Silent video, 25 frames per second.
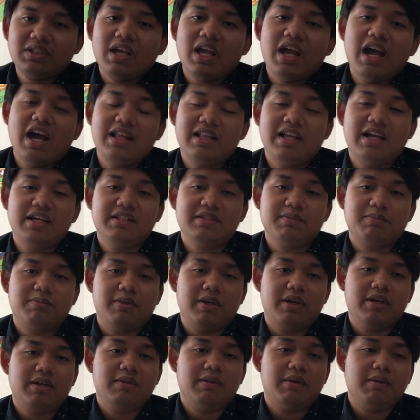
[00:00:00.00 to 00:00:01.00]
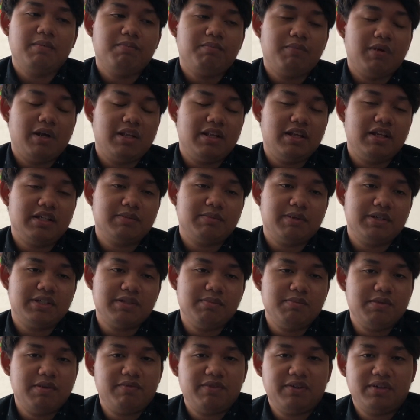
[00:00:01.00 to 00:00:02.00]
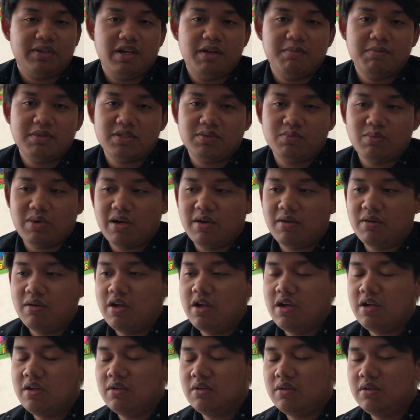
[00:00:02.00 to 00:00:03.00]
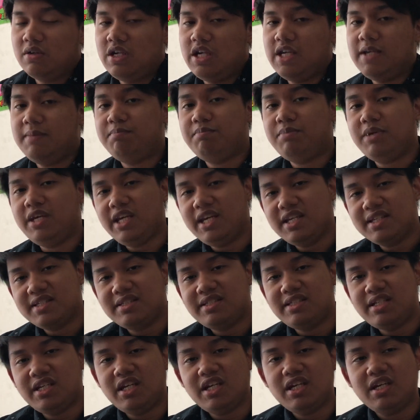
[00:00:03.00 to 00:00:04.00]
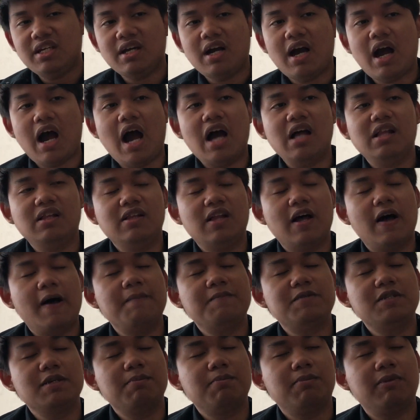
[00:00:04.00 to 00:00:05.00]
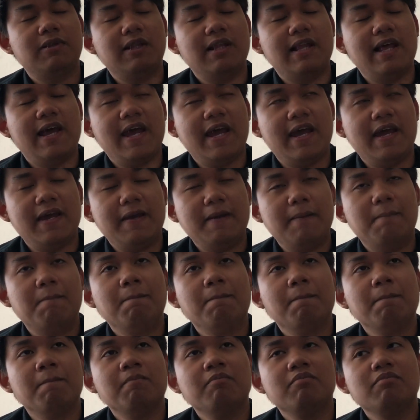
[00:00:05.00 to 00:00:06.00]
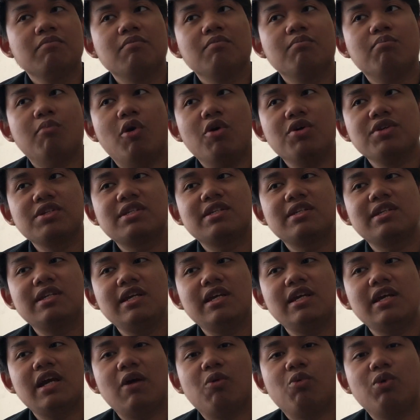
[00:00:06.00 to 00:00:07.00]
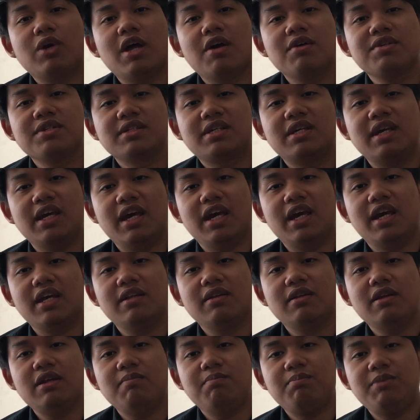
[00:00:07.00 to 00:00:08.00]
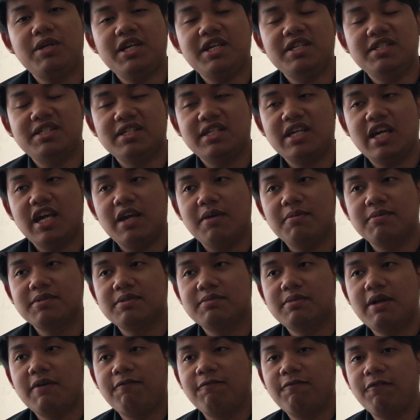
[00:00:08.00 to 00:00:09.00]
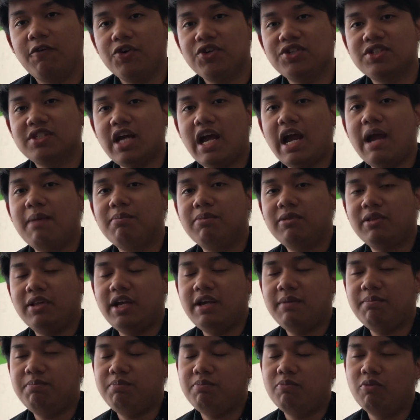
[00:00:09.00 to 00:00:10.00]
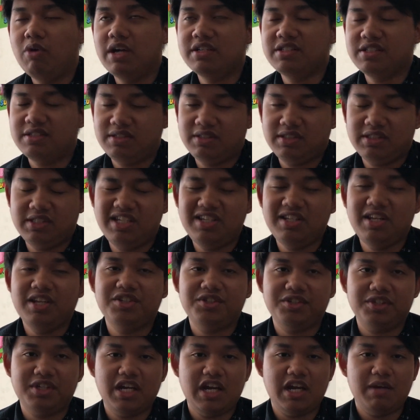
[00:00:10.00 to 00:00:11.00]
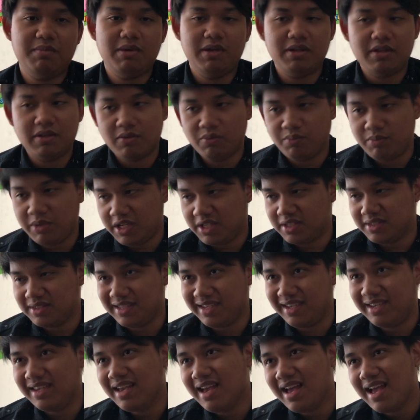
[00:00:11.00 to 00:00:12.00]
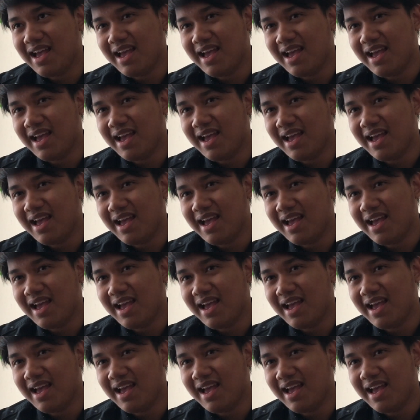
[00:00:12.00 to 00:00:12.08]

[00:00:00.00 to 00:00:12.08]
I like to play them. I like to play some different games as well in PC, I love to play mostly when I was a kid in PC games. The first time I played as a teenager game in the PC,